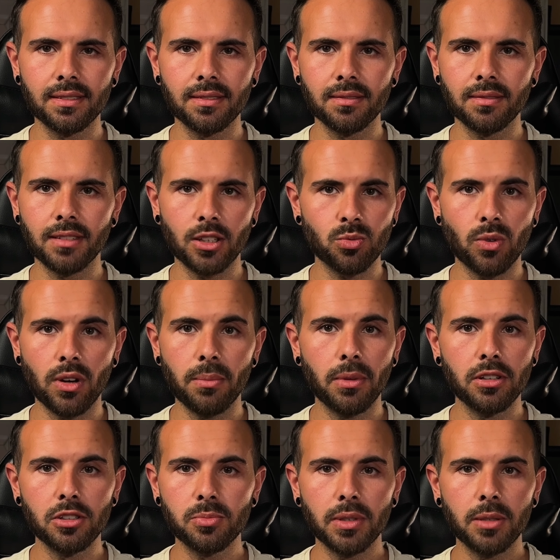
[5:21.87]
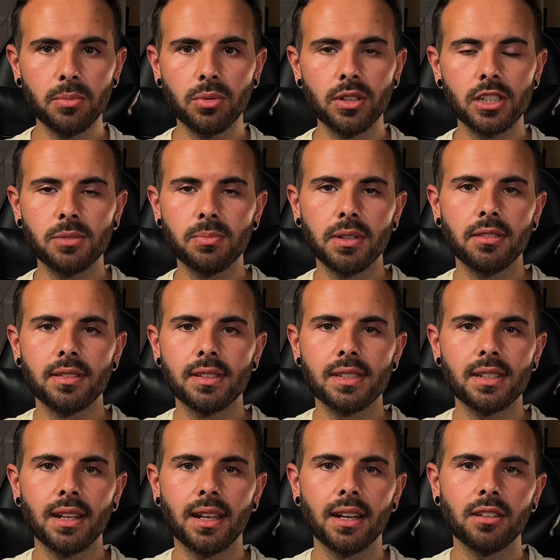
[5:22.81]
That's why most people experience
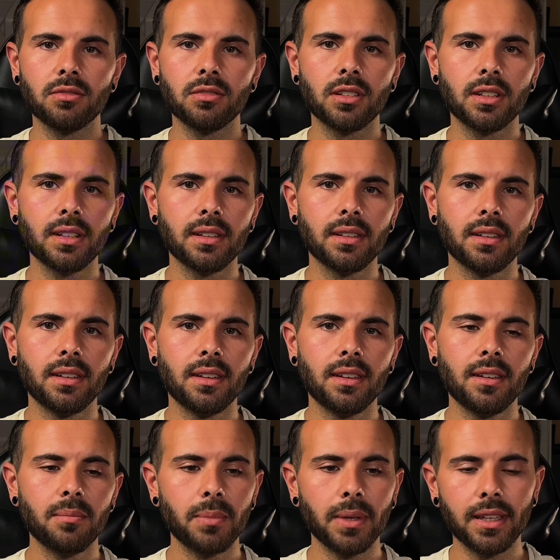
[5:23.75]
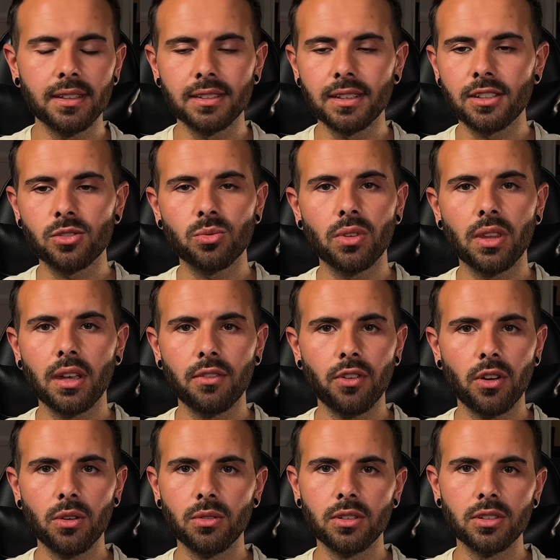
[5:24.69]
lack, right? Because that's all they
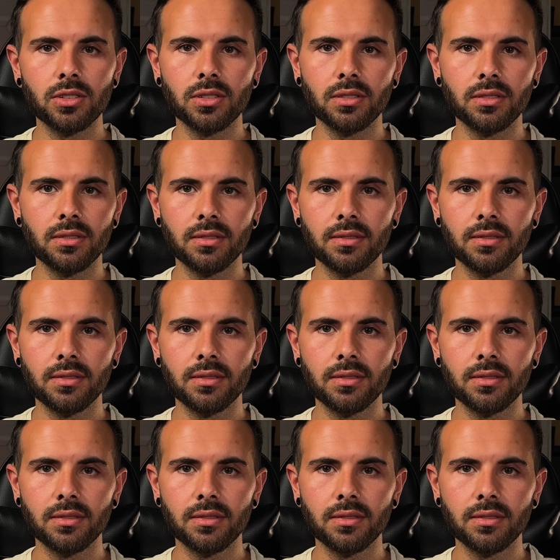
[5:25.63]
focus on.